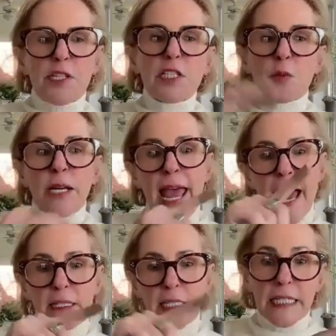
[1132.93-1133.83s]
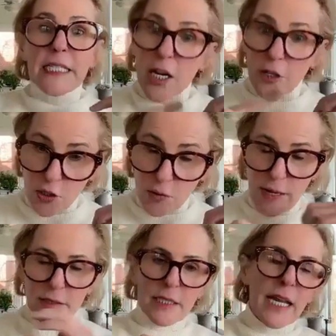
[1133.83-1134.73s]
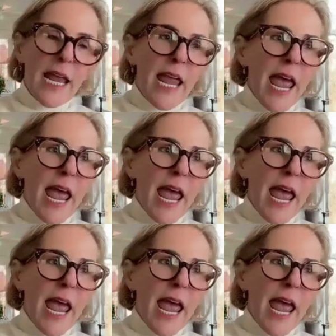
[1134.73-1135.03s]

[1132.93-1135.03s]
This one had an intention around it.